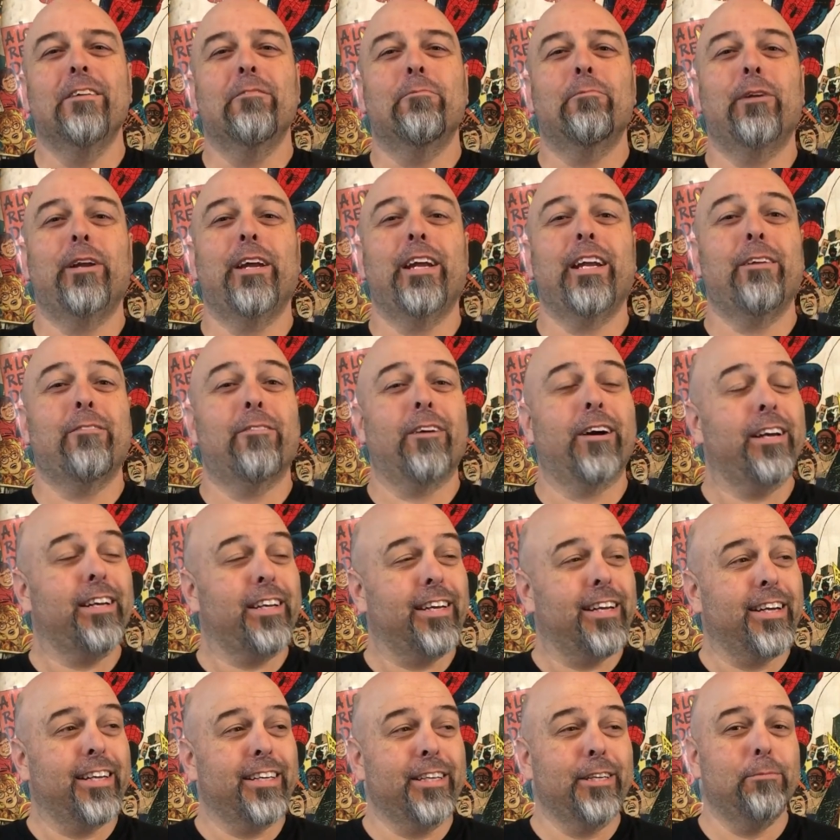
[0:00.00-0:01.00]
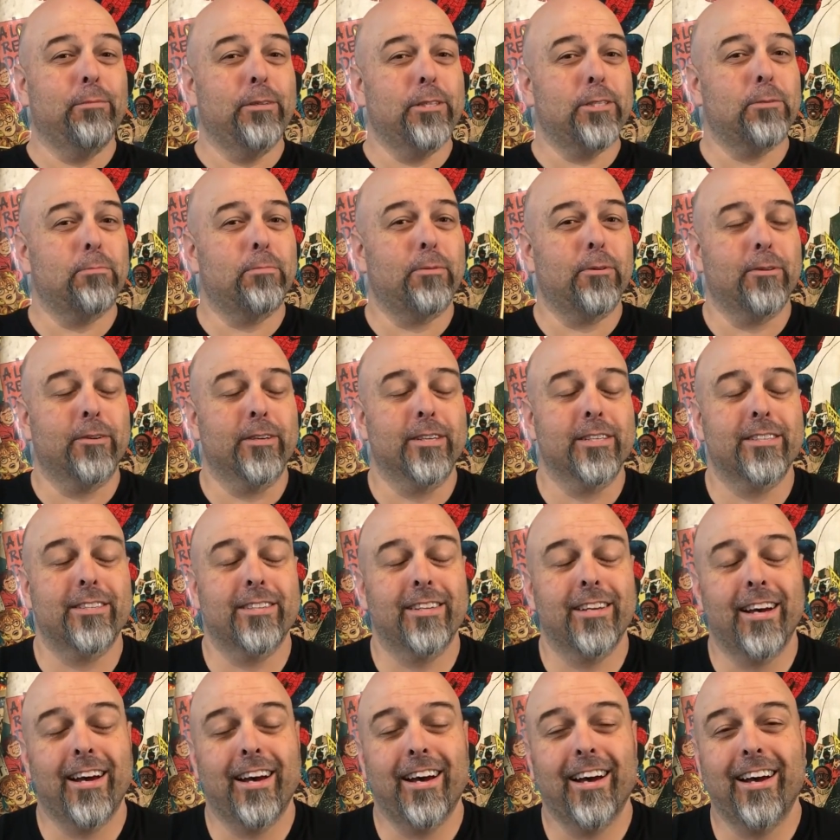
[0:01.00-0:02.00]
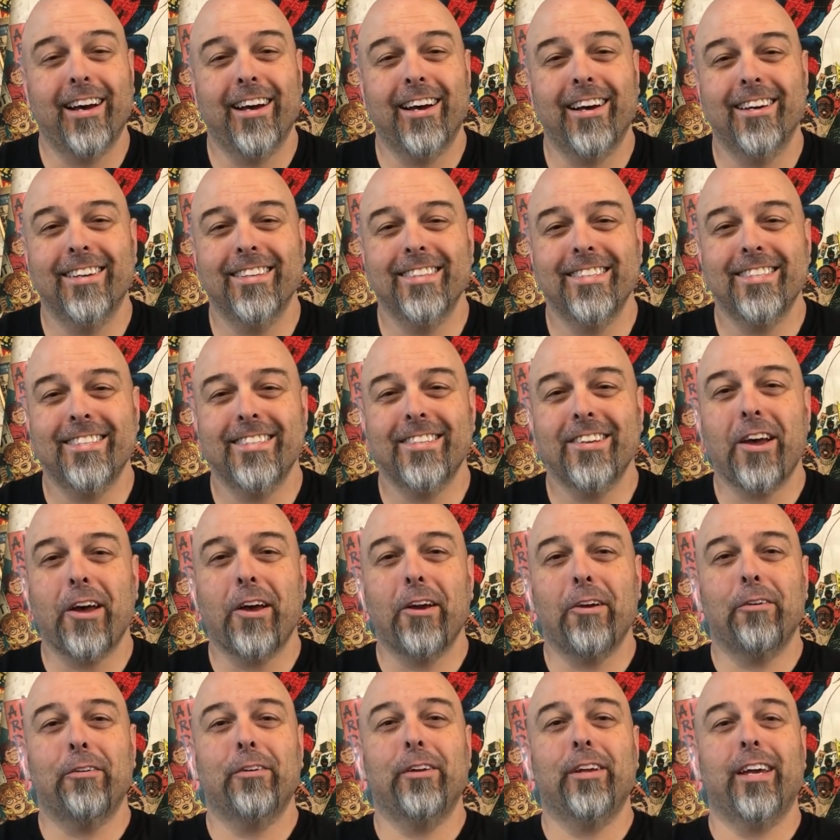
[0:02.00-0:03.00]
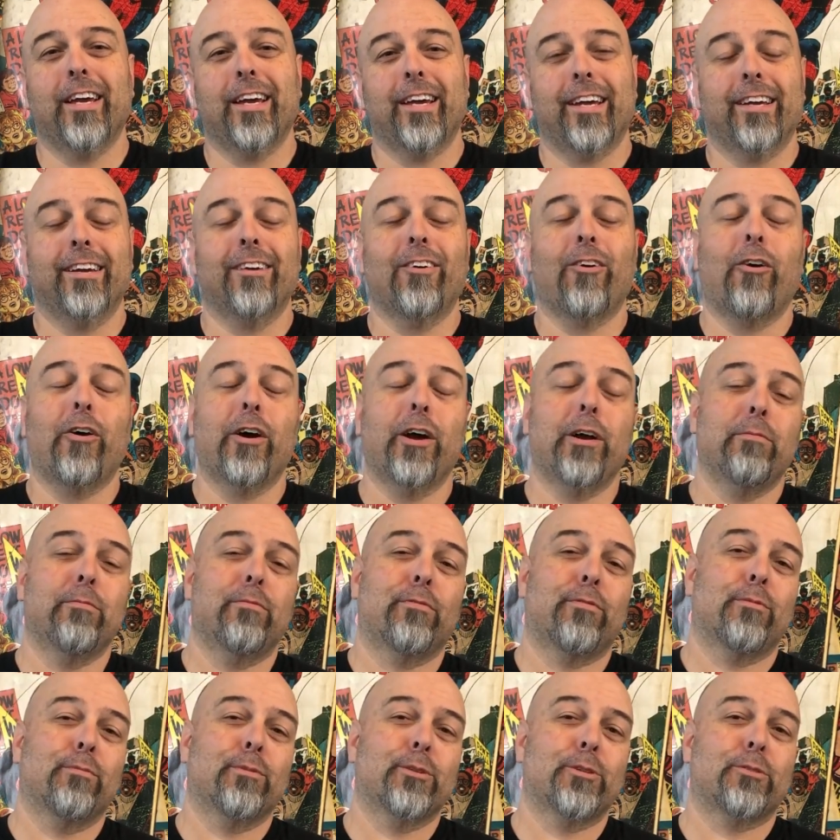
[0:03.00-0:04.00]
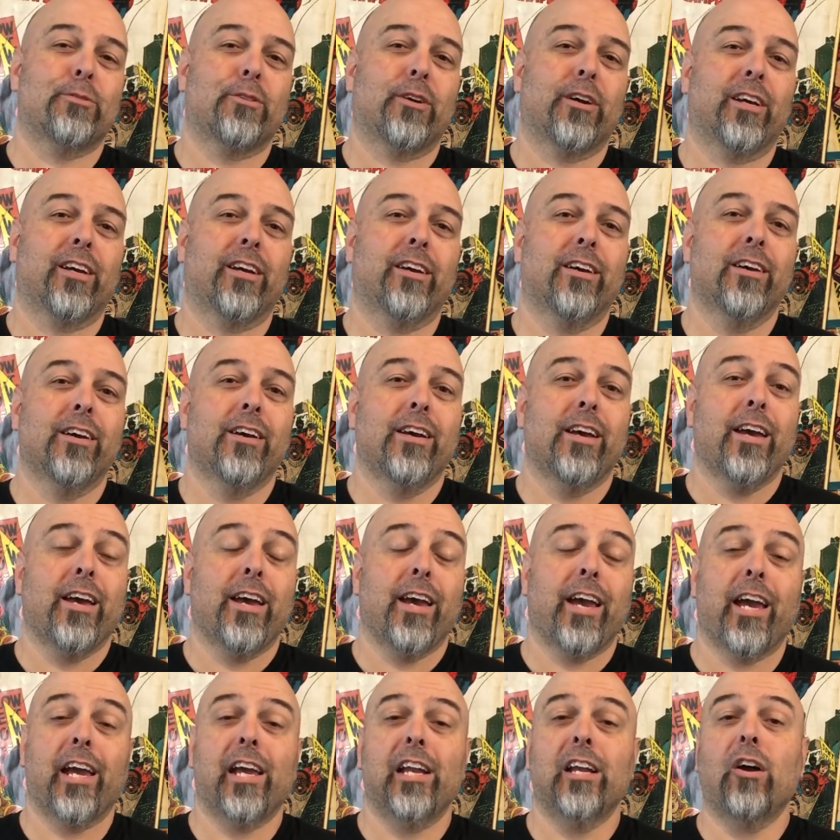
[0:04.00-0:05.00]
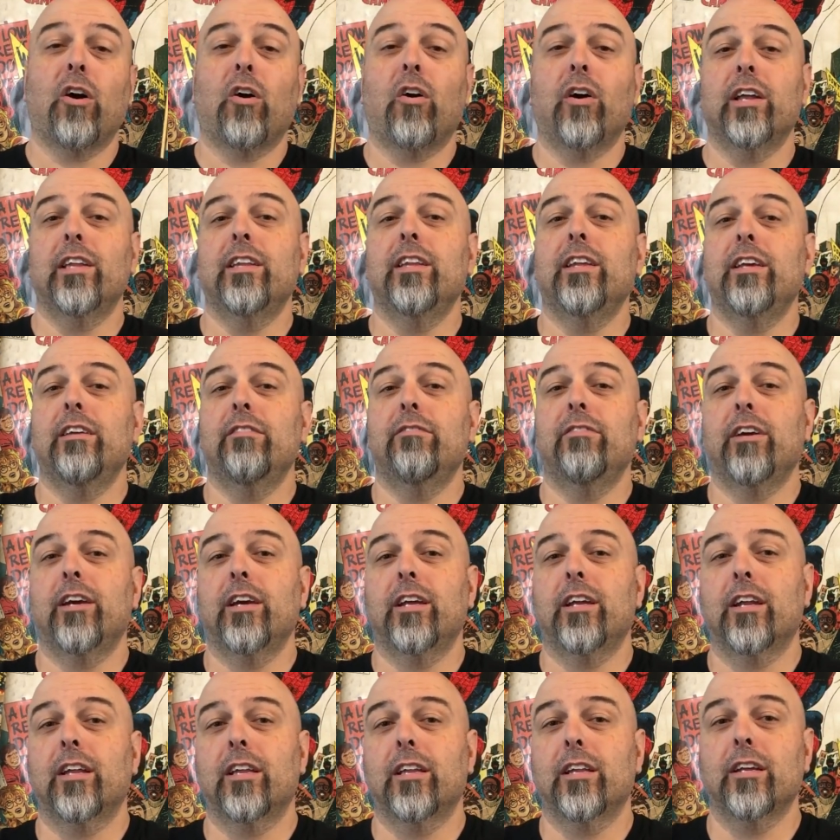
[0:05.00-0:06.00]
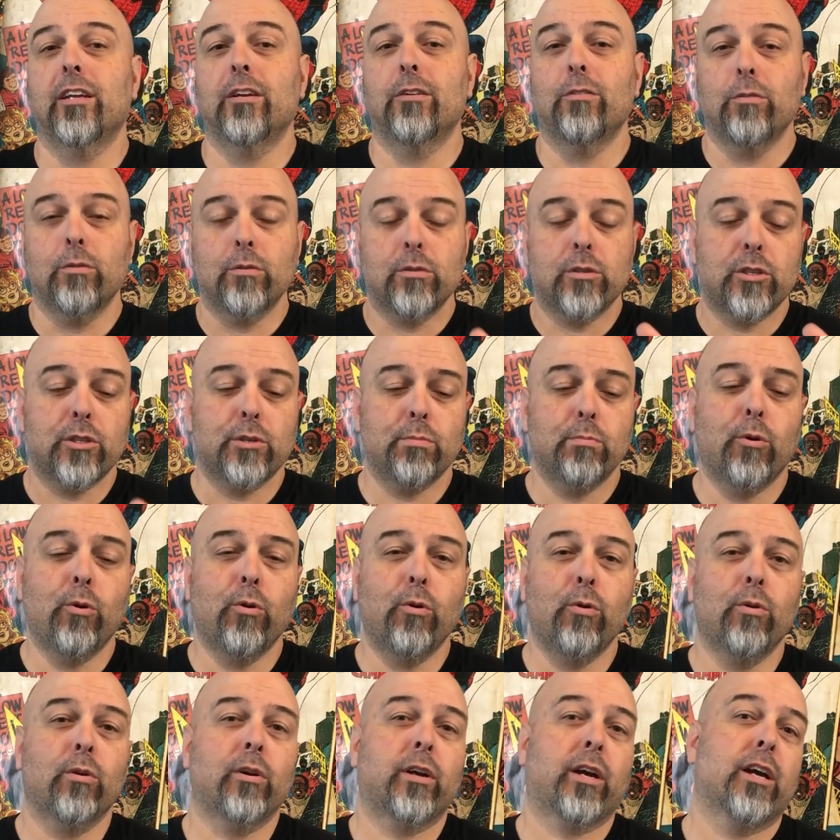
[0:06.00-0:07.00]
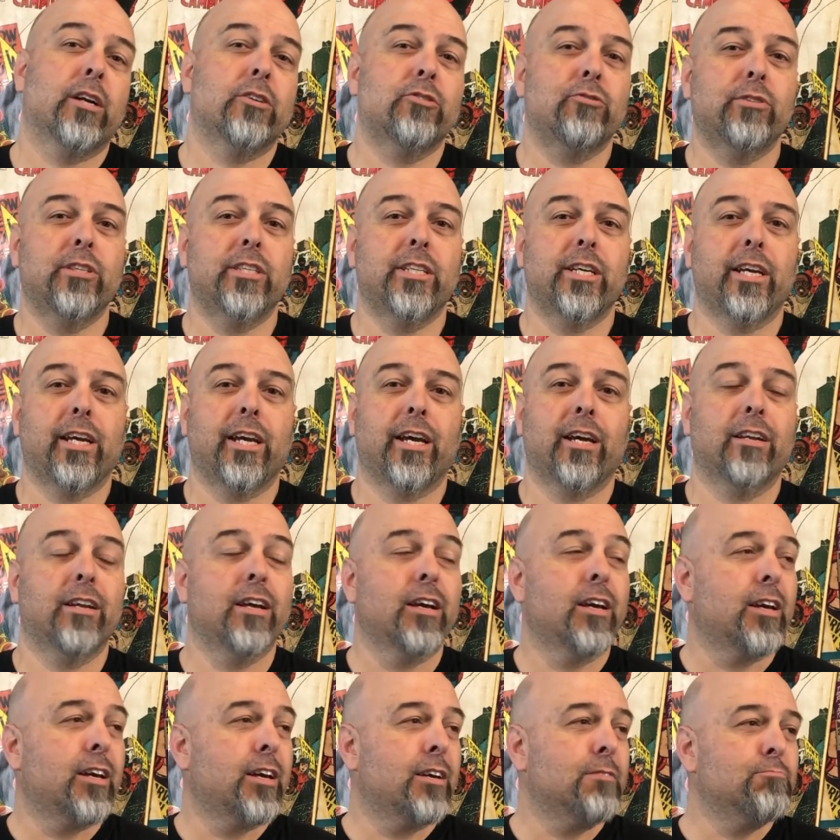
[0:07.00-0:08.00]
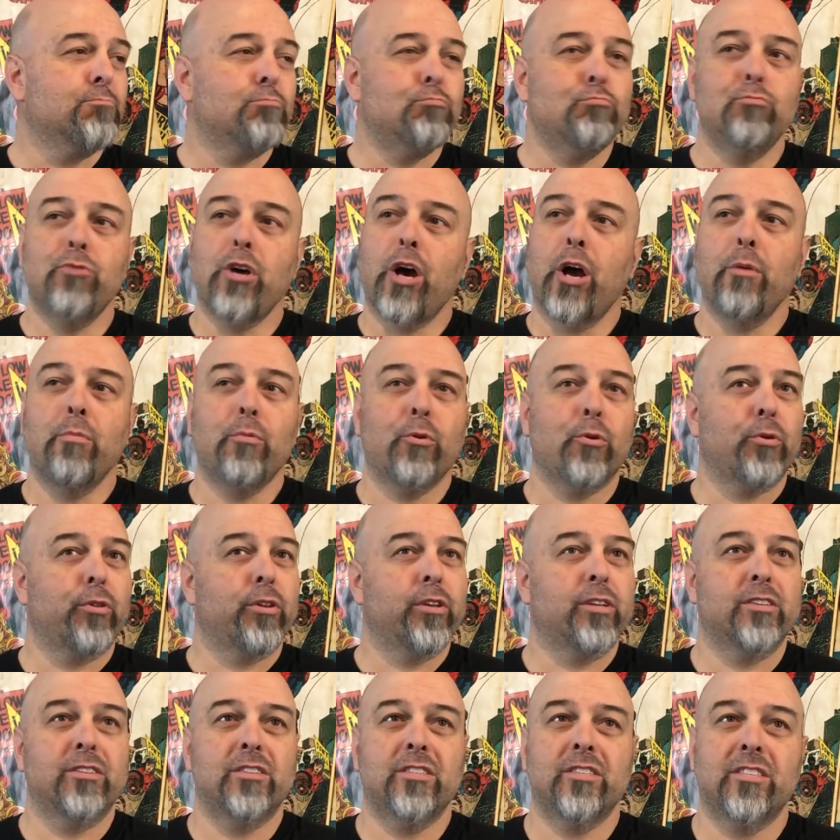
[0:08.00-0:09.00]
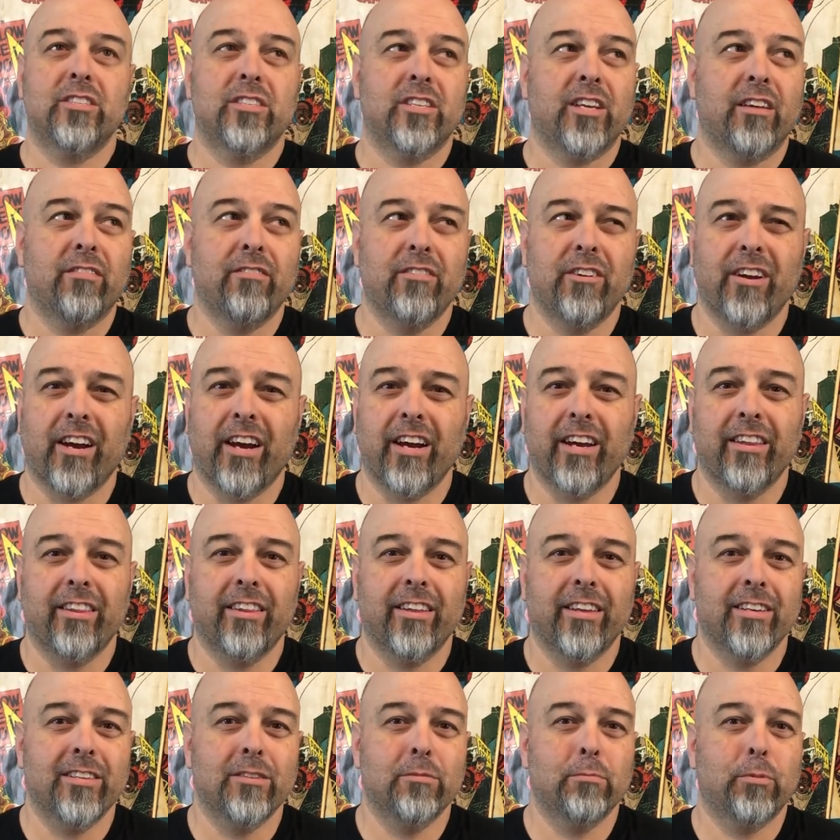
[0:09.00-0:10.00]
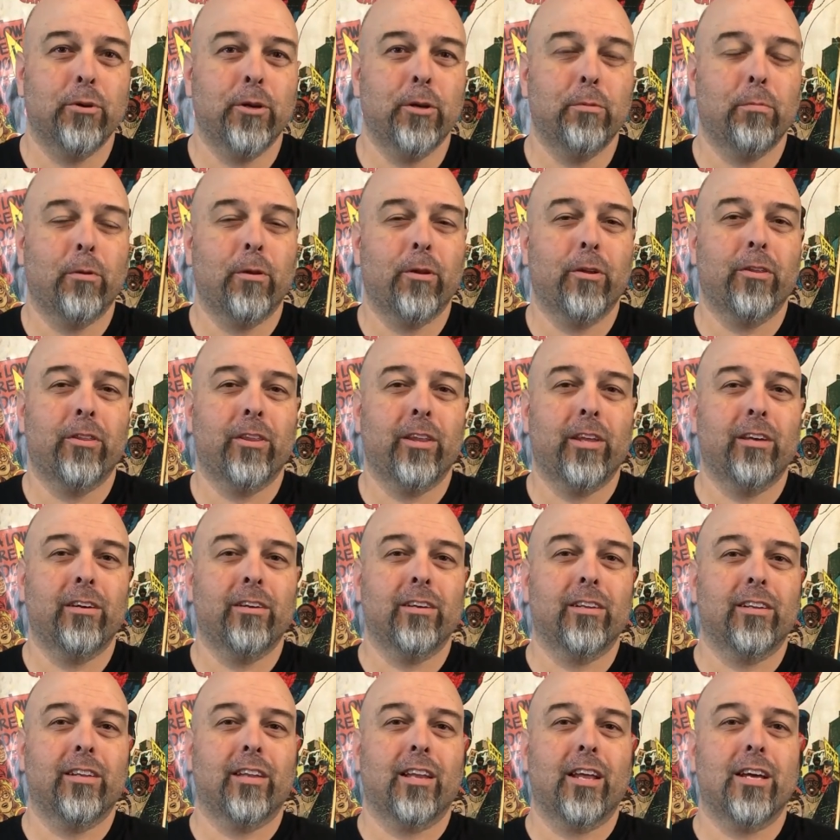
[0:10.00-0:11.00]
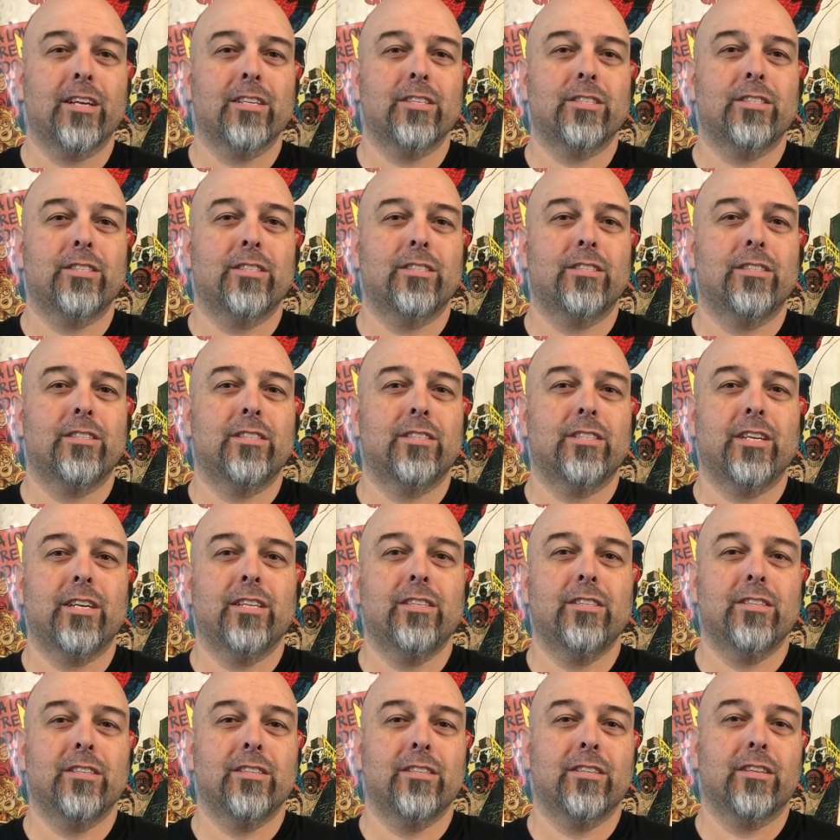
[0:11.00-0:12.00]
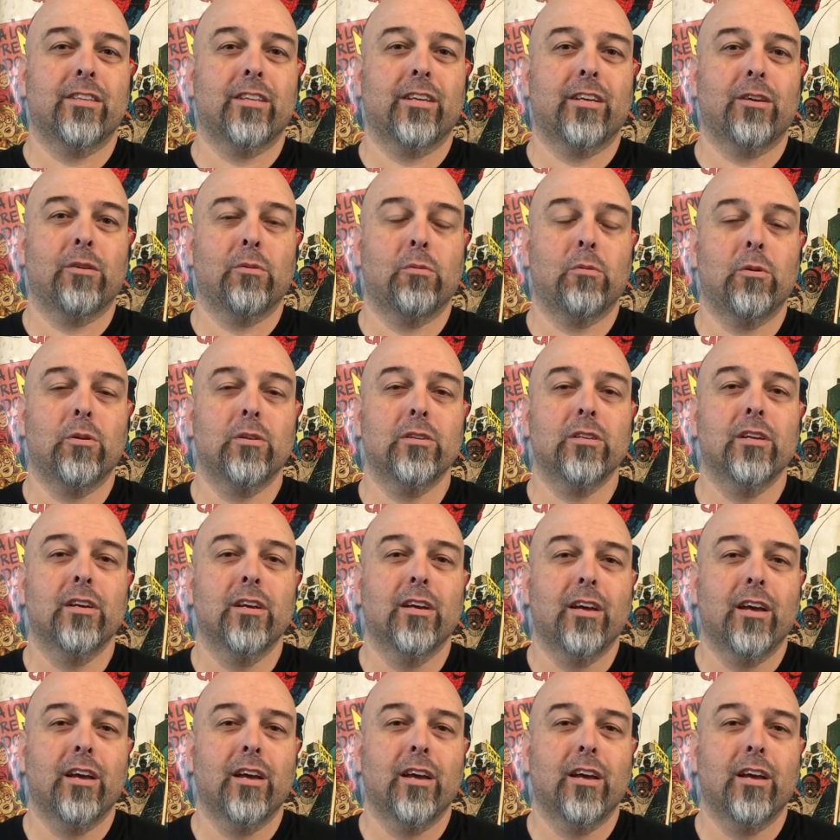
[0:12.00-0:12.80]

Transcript: But anyway, yeah, you'd be surprised. So I am from Australia and I live in a little small country town, no more than 7,000 or 8,000 people, I think, at last census, I think it was.